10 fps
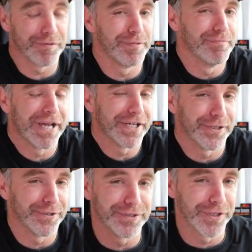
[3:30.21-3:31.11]
Make a
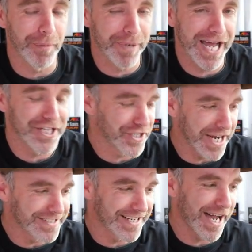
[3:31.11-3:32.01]
good cop car,
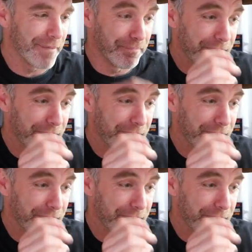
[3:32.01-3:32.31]
chase car,